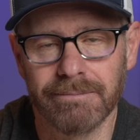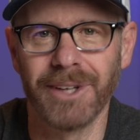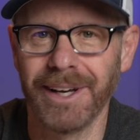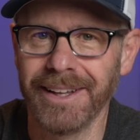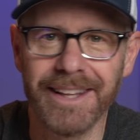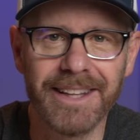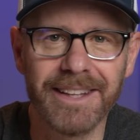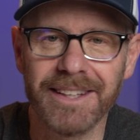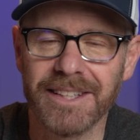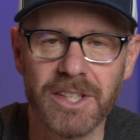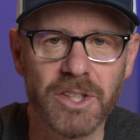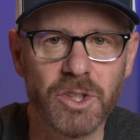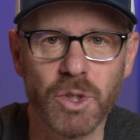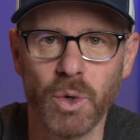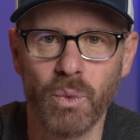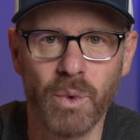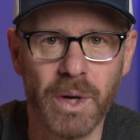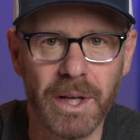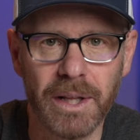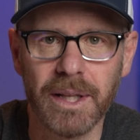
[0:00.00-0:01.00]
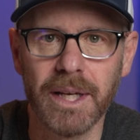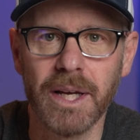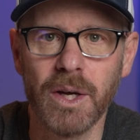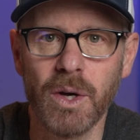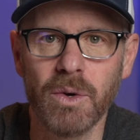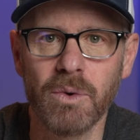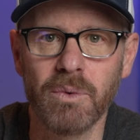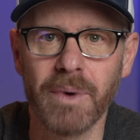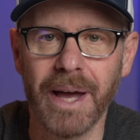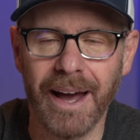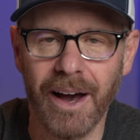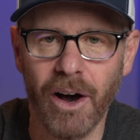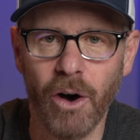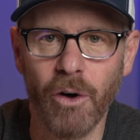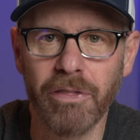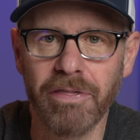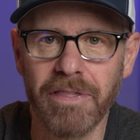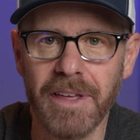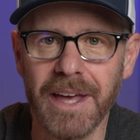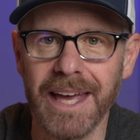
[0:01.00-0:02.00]
So I think this is a really
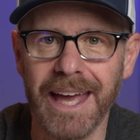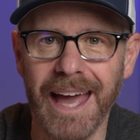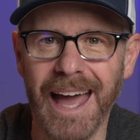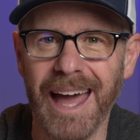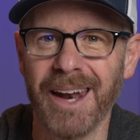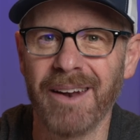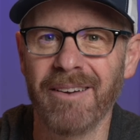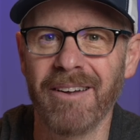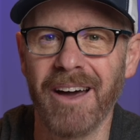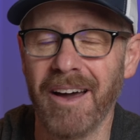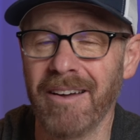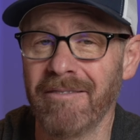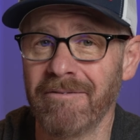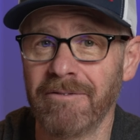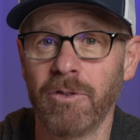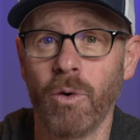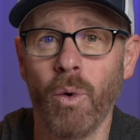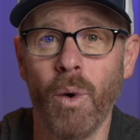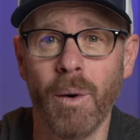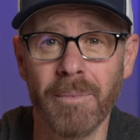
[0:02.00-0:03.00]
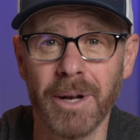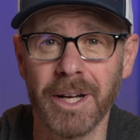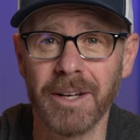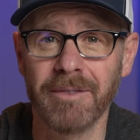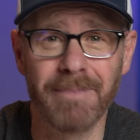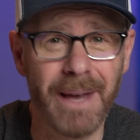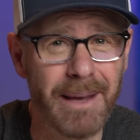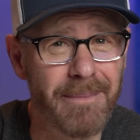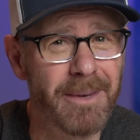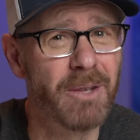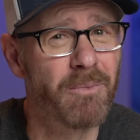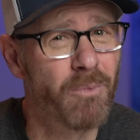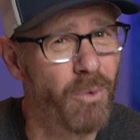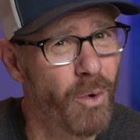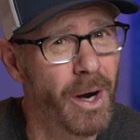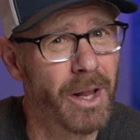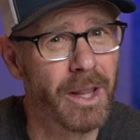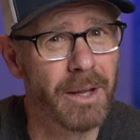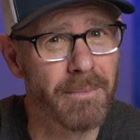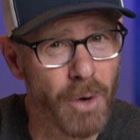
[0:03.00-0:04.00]
healthy and informative, maybe
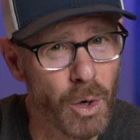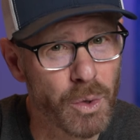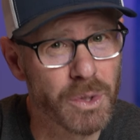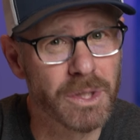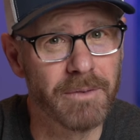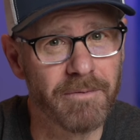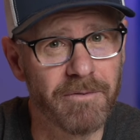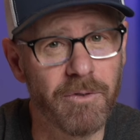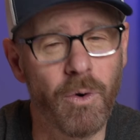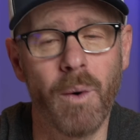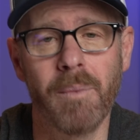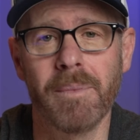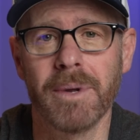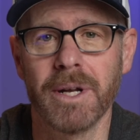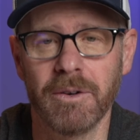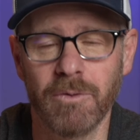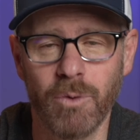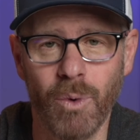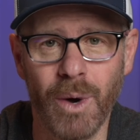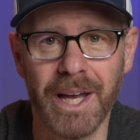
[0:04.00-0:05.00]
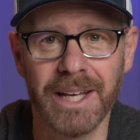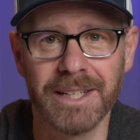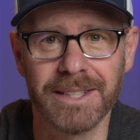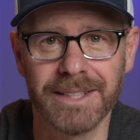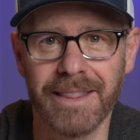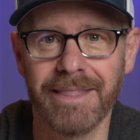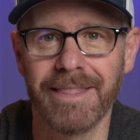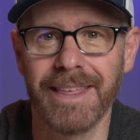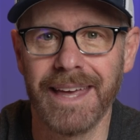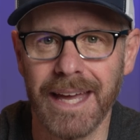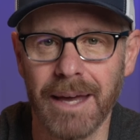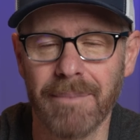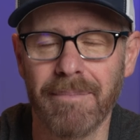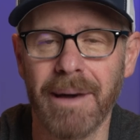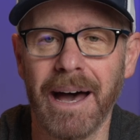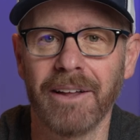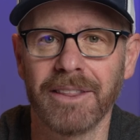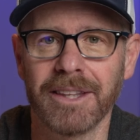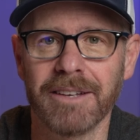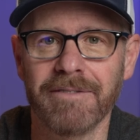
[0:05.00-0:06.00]
one of the most informative ways to think
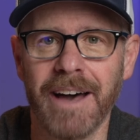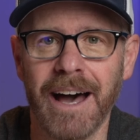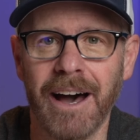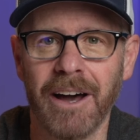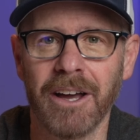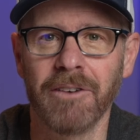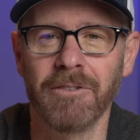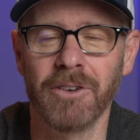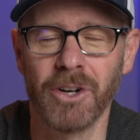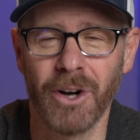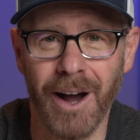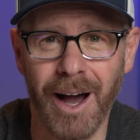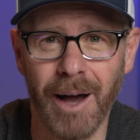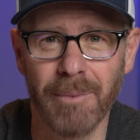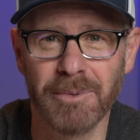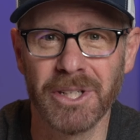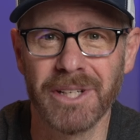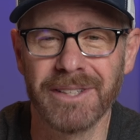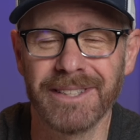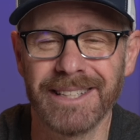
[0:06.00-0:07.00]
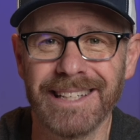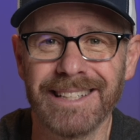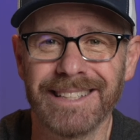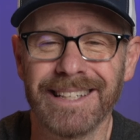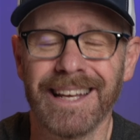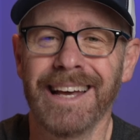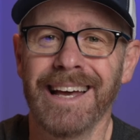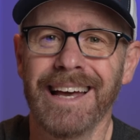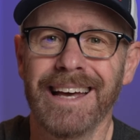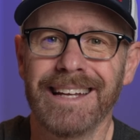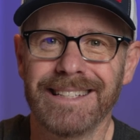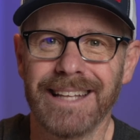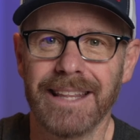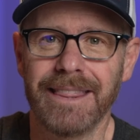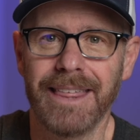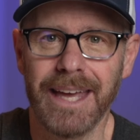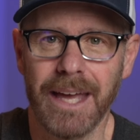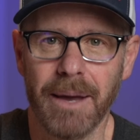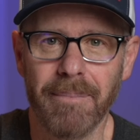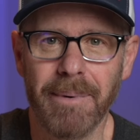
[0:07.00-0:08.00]
about the value of your options is
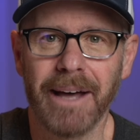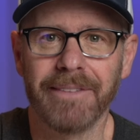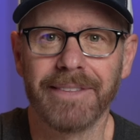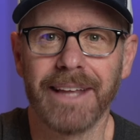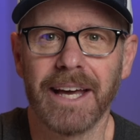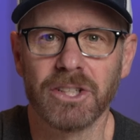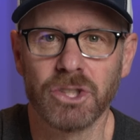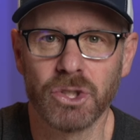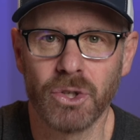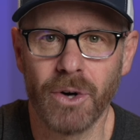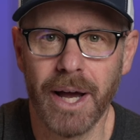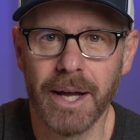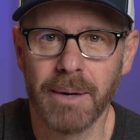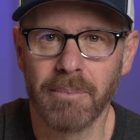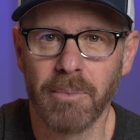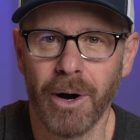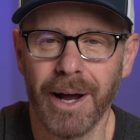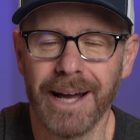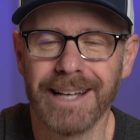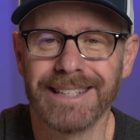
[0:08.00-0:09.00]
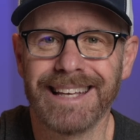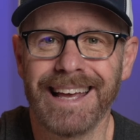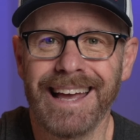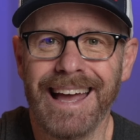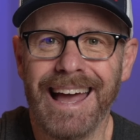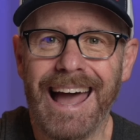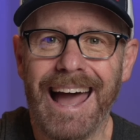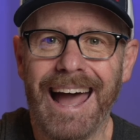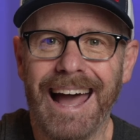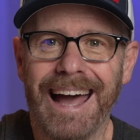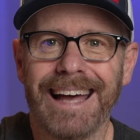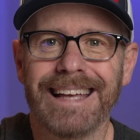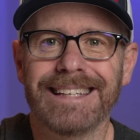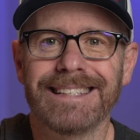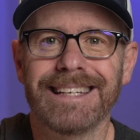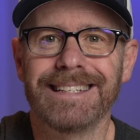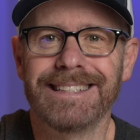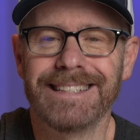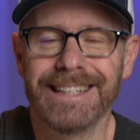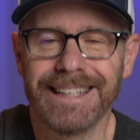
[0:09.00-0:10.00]
to think about that strike price
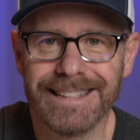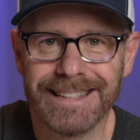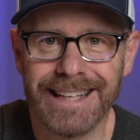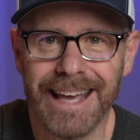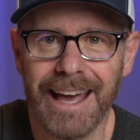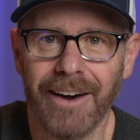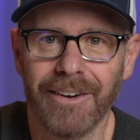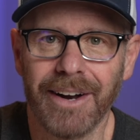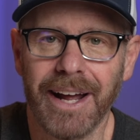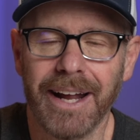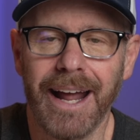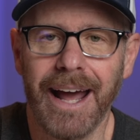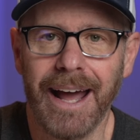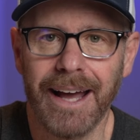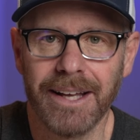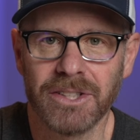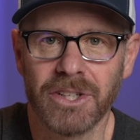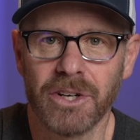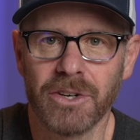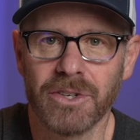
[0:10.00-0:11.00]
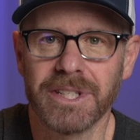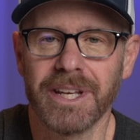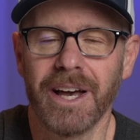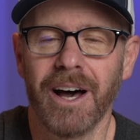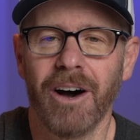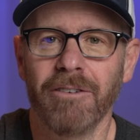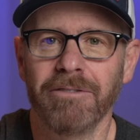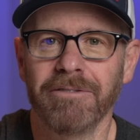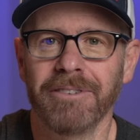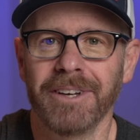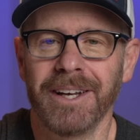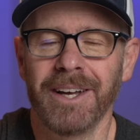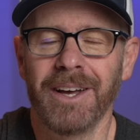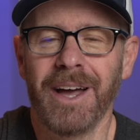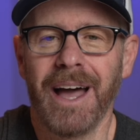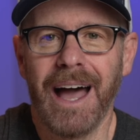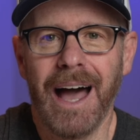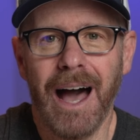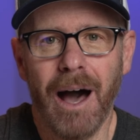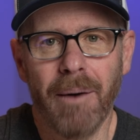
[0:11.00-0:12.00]
as a discount and ask yourself,
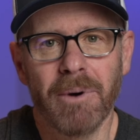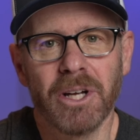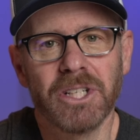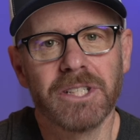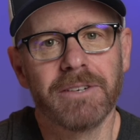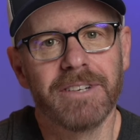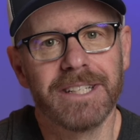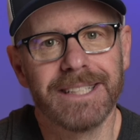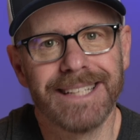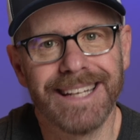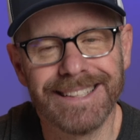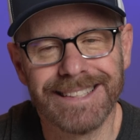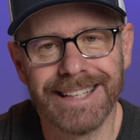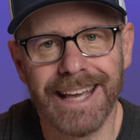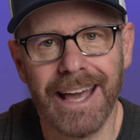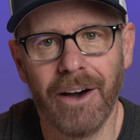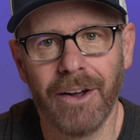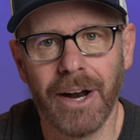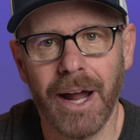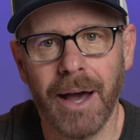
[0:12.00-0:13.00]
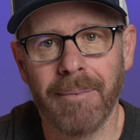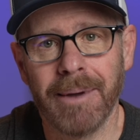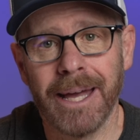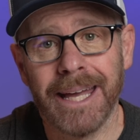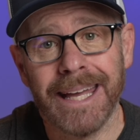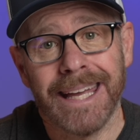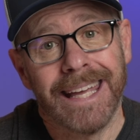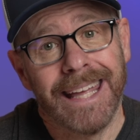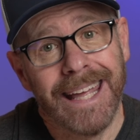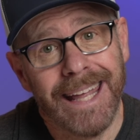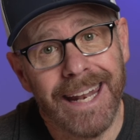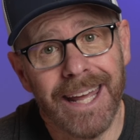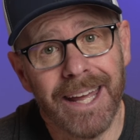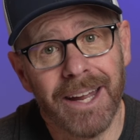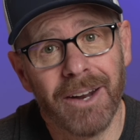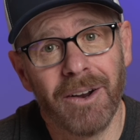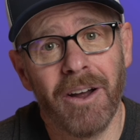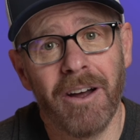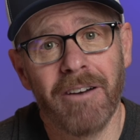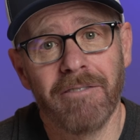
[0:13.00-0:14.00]
how much of a discount am I
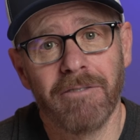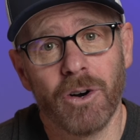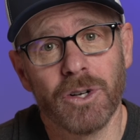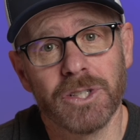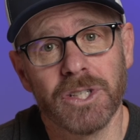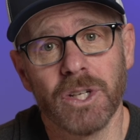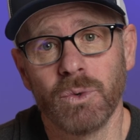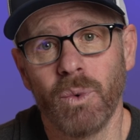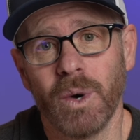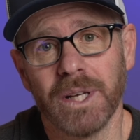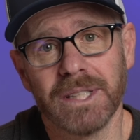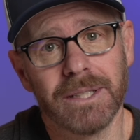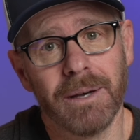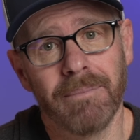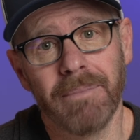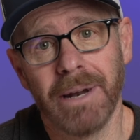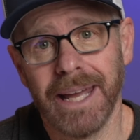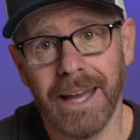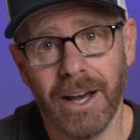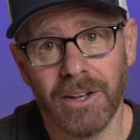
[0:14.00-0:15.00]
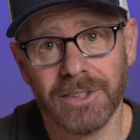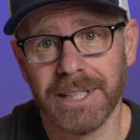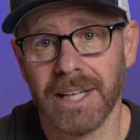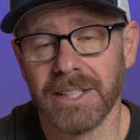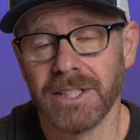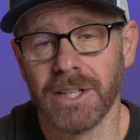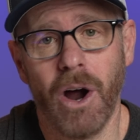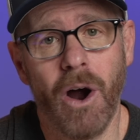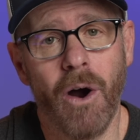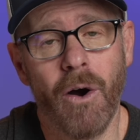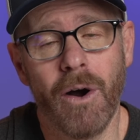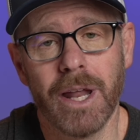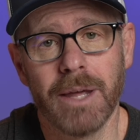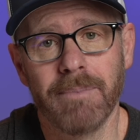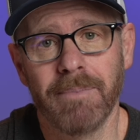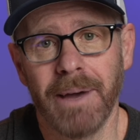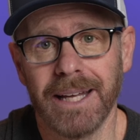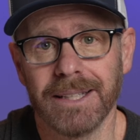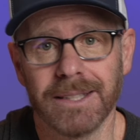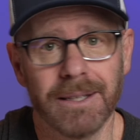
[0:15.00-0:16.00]
getting versus what somebody else has
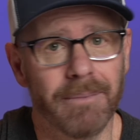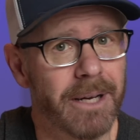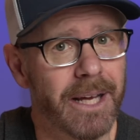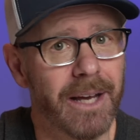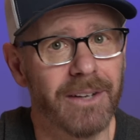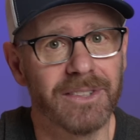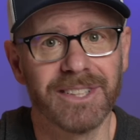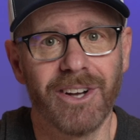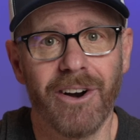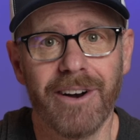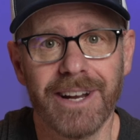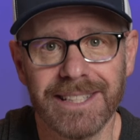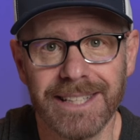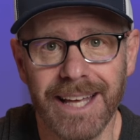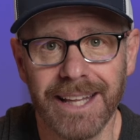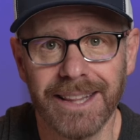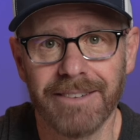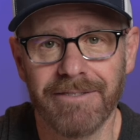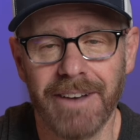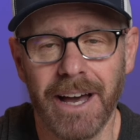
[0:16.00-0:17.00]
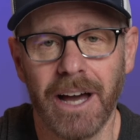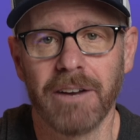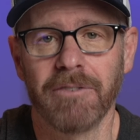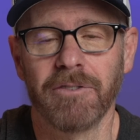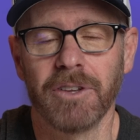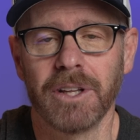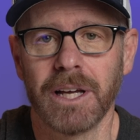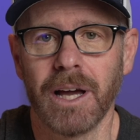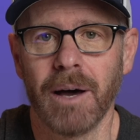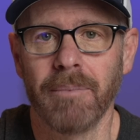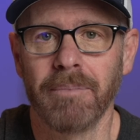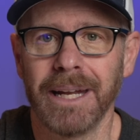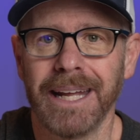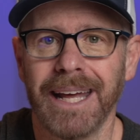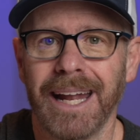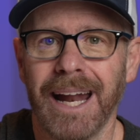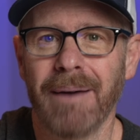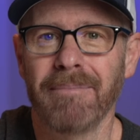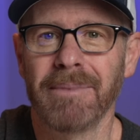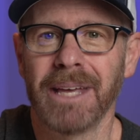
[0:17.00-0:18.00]
already paid? Somebody else already set the value for the
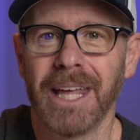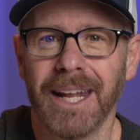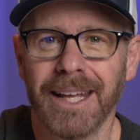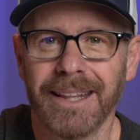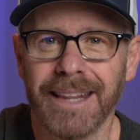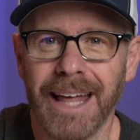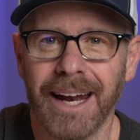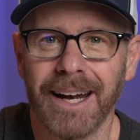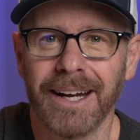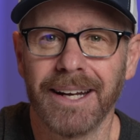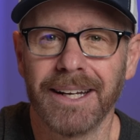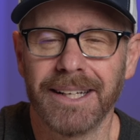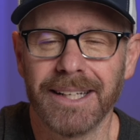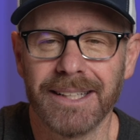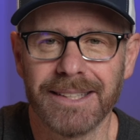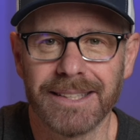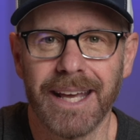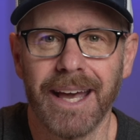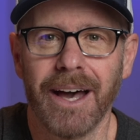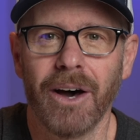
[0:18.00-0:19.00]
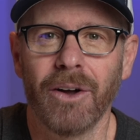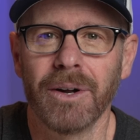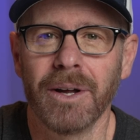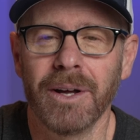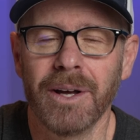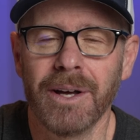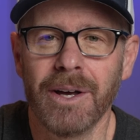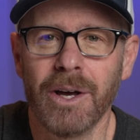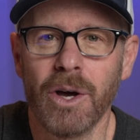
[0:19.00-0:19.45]
company and I'm getting that at a discount.